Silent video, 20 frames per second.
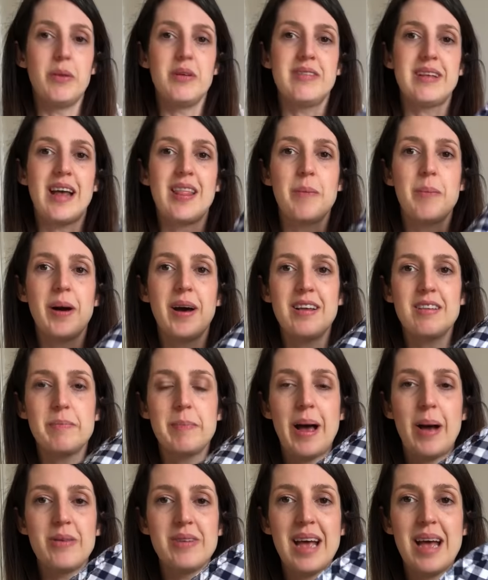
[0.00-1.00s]
which is how the bias
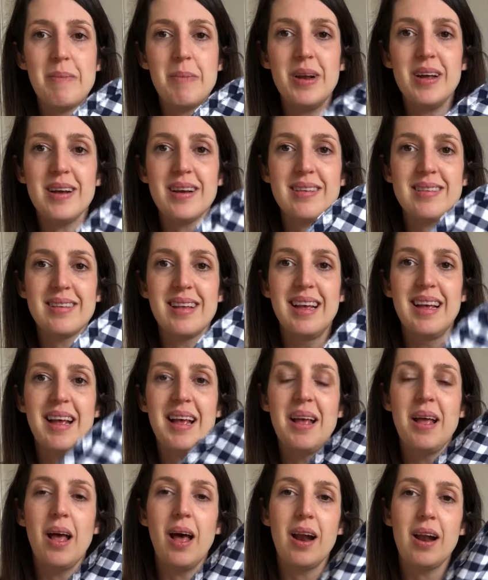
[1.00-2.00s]
bound hem looks
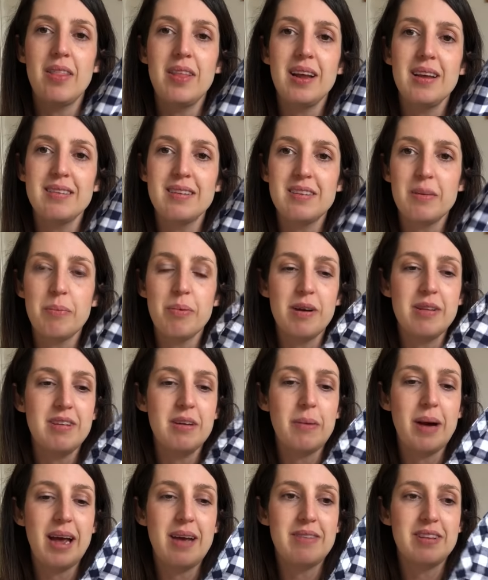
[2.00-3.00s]
and I think it's such a
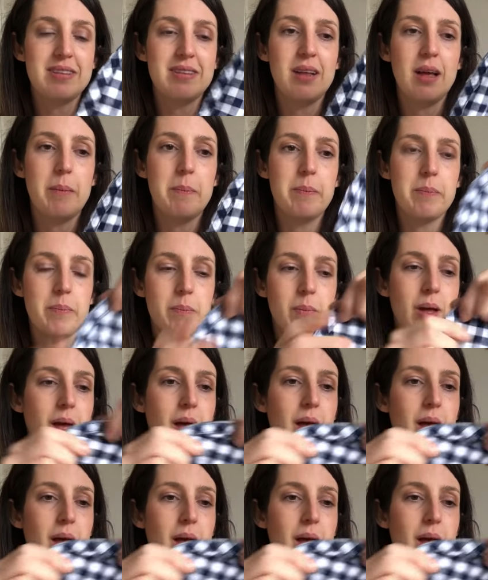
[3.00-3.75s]
pretty way of um,